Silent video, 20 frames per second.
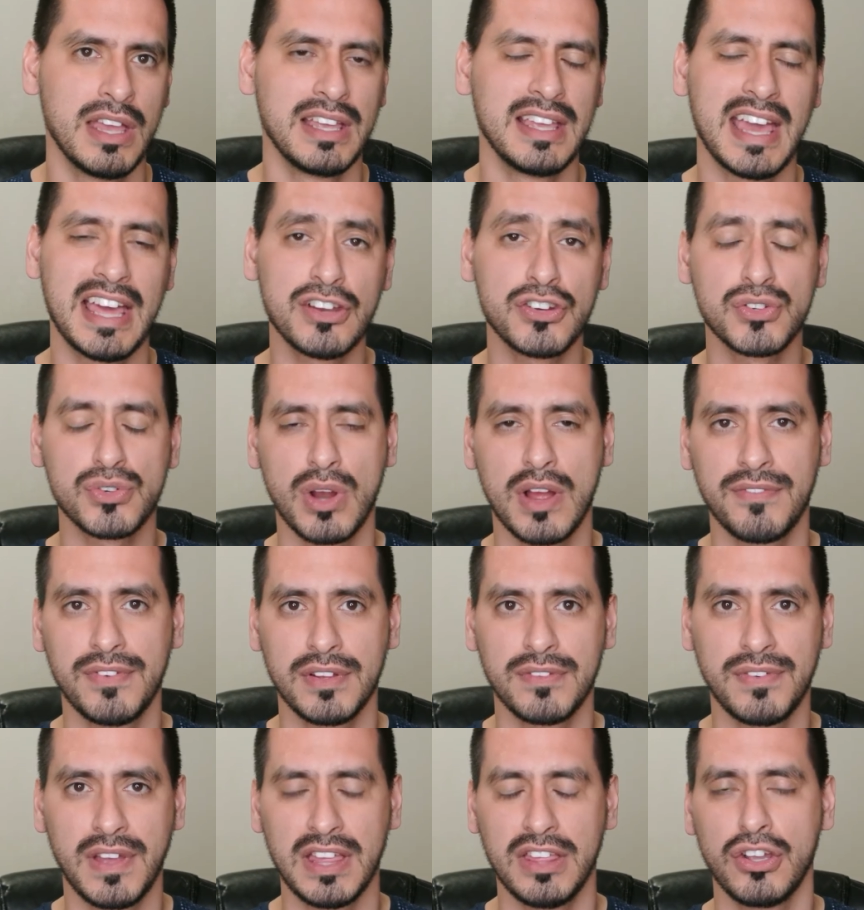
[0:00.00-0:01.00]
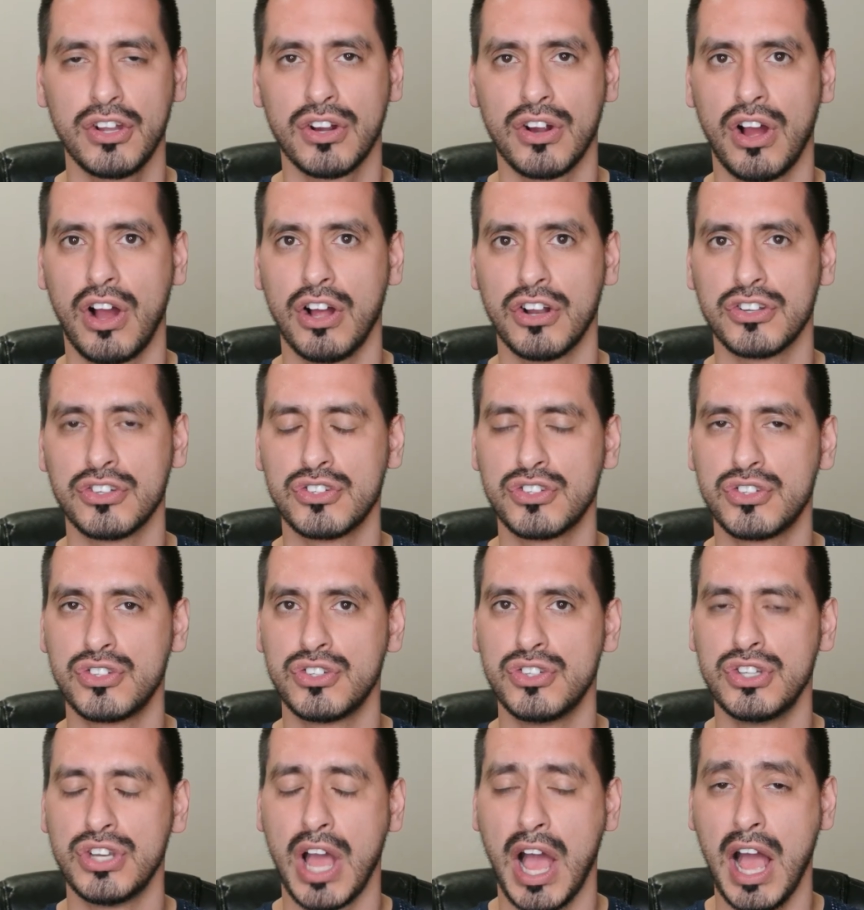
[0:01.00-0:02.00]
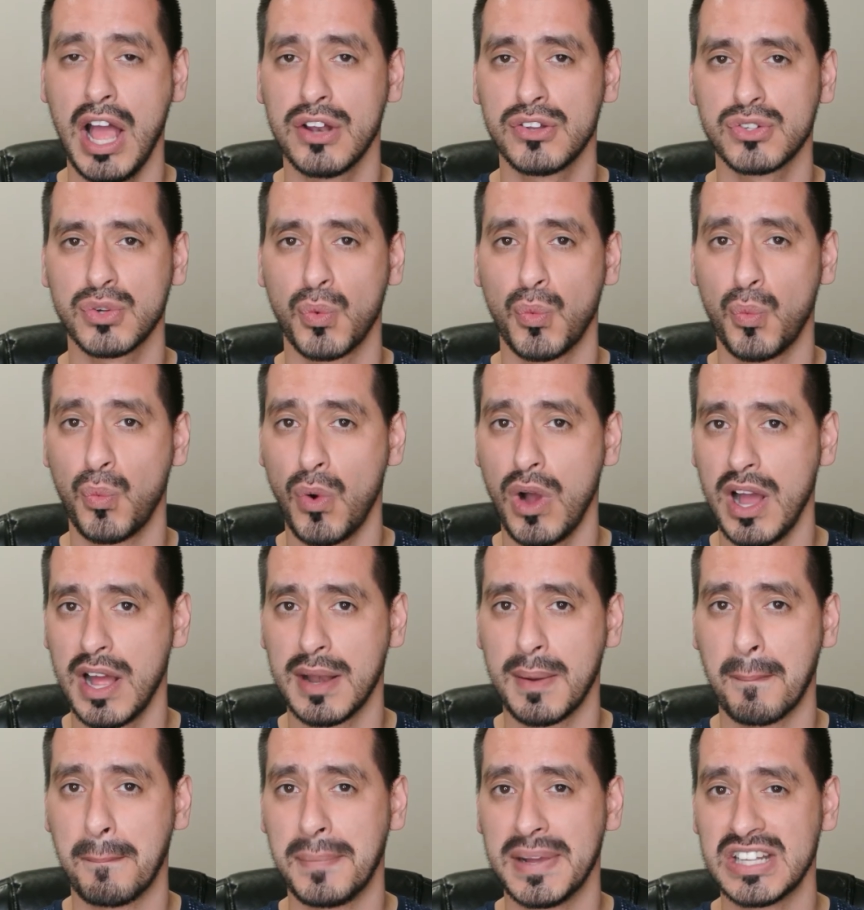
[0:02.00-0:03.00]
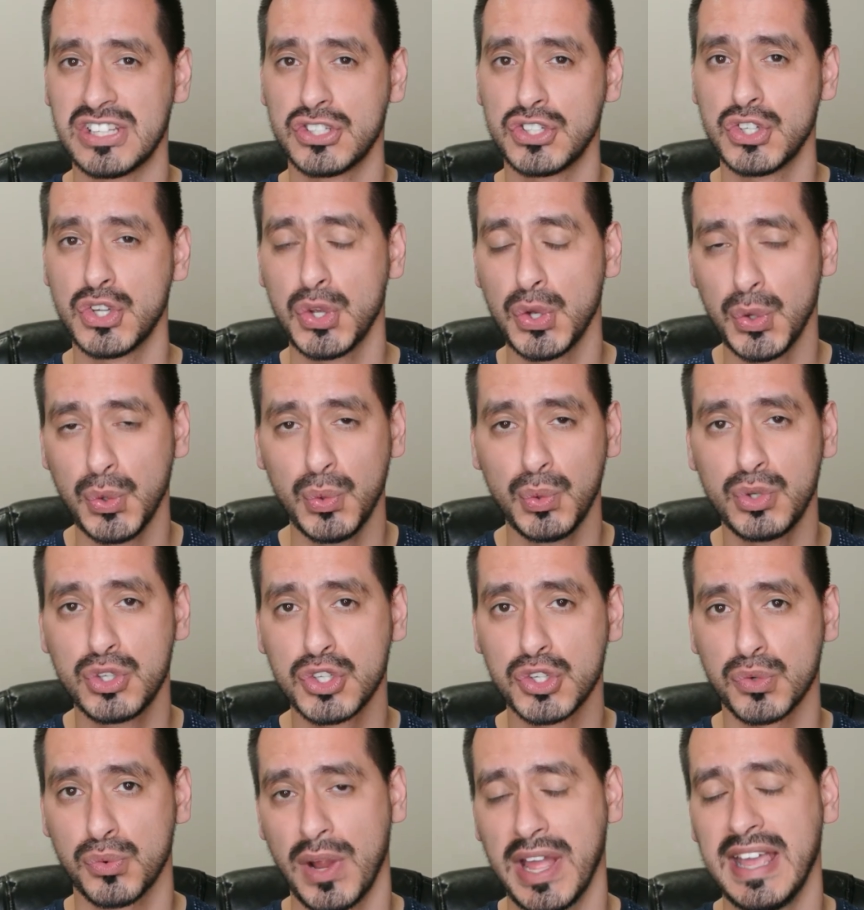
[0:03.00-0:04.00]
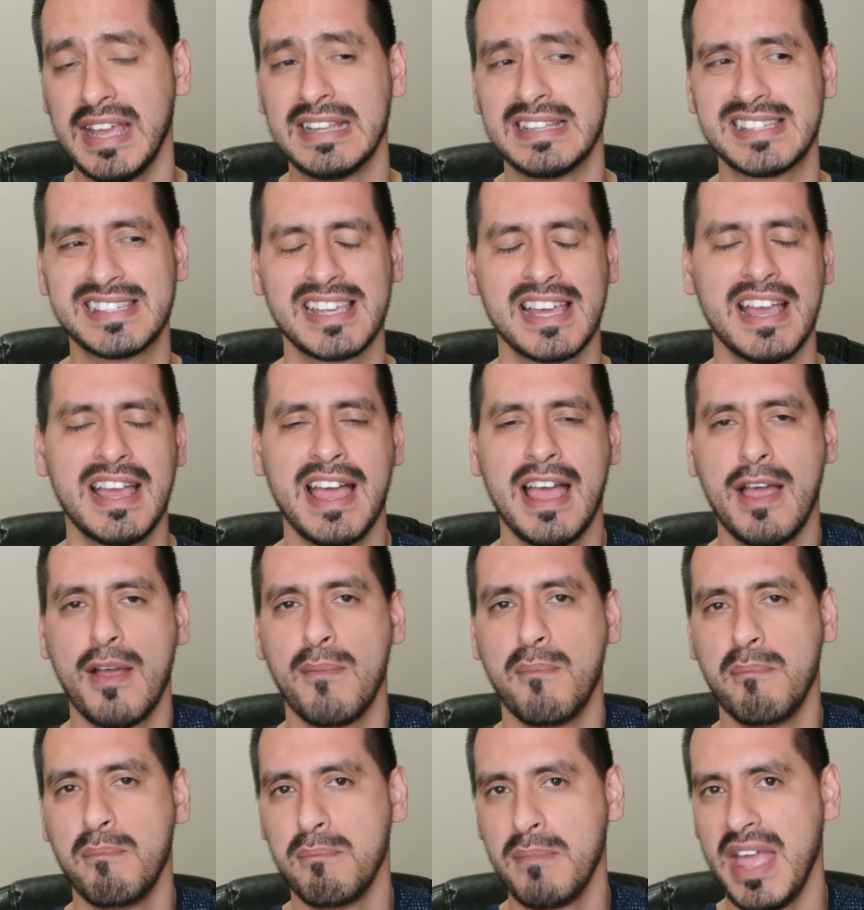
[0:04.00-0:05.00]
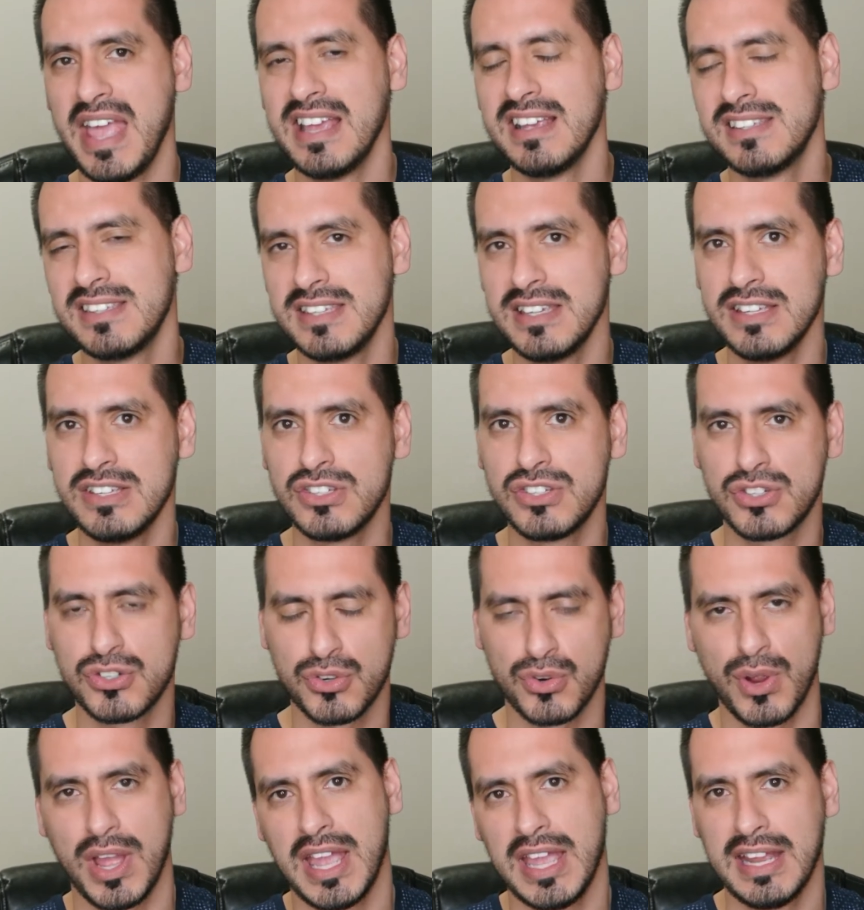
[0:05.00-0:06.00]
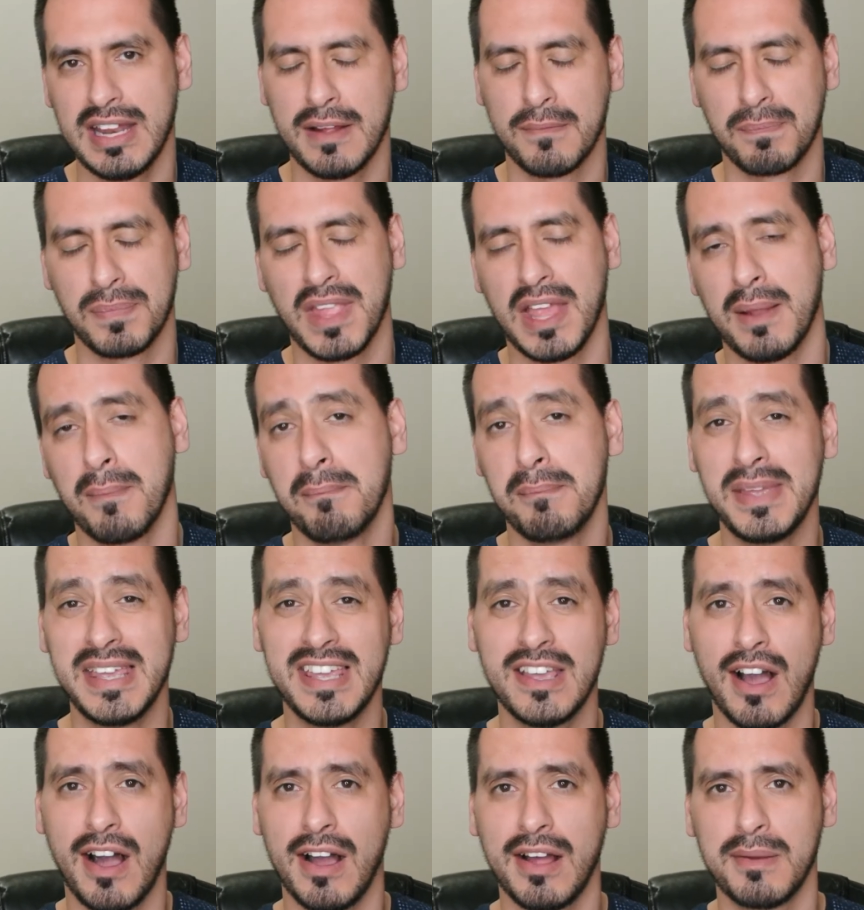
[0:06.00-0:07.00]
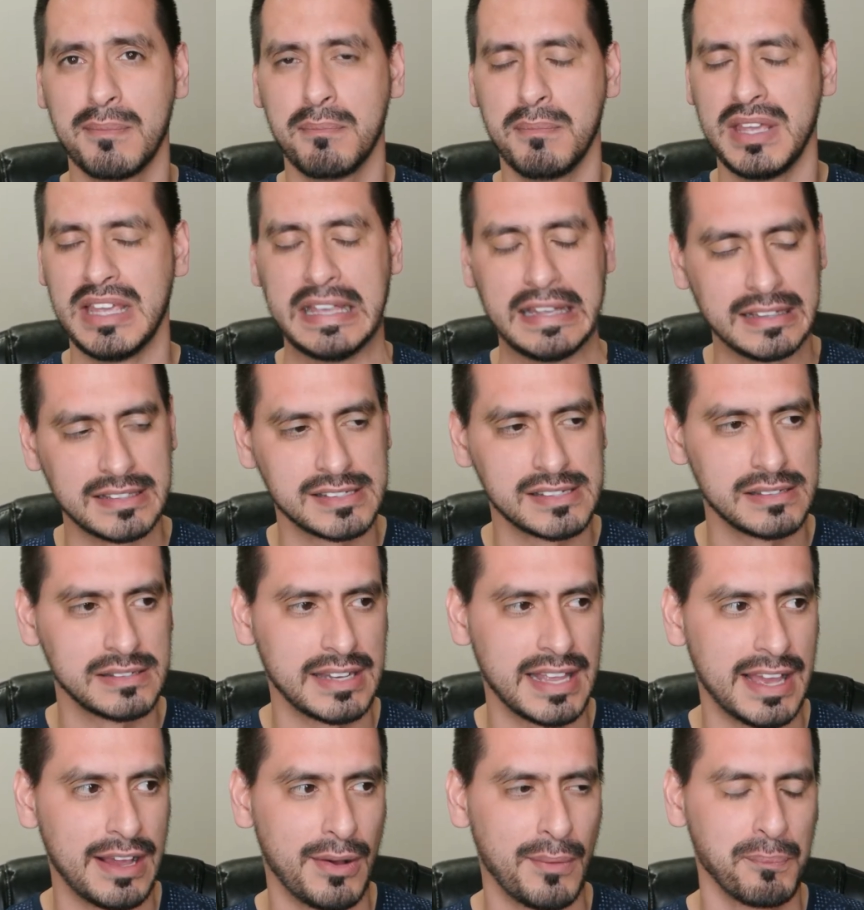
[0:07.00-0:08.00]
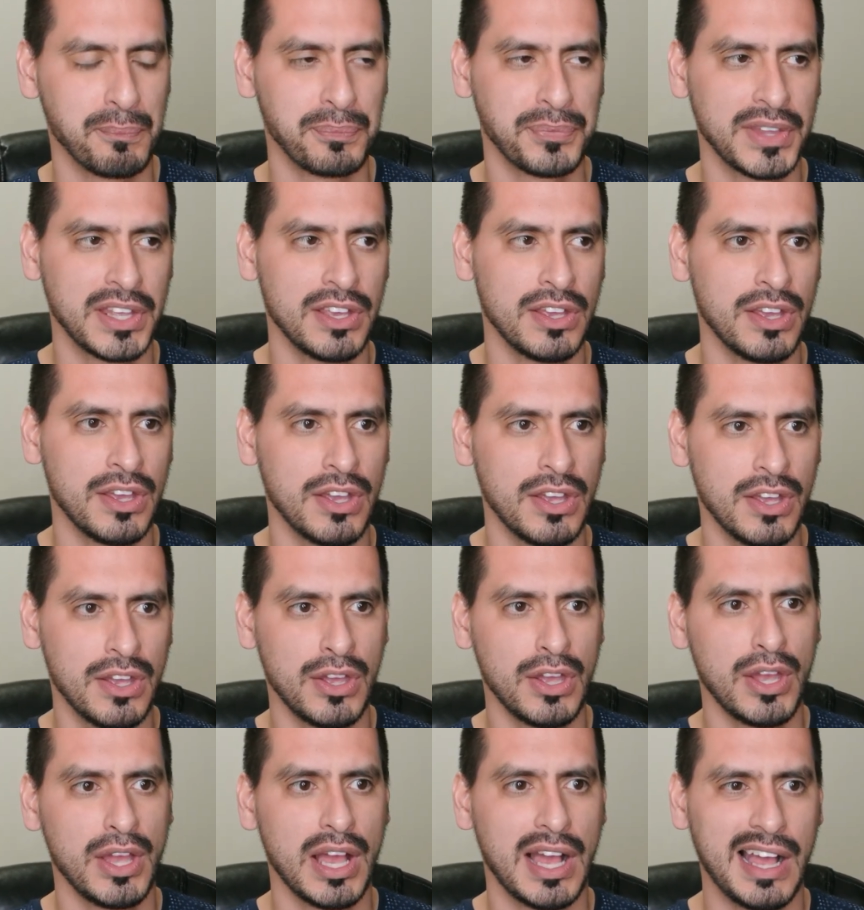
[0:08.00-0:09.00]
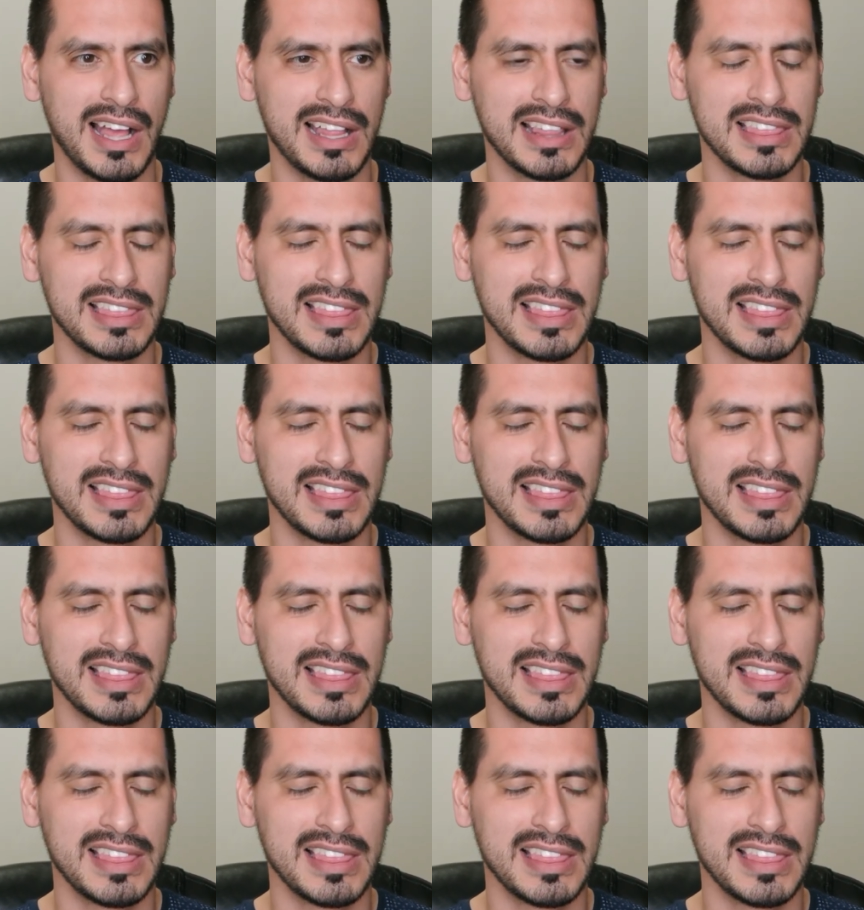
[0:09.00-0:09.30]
Catastrophic failure on not one, but two trades Macy's trade and Beyond Meat. Now, uh,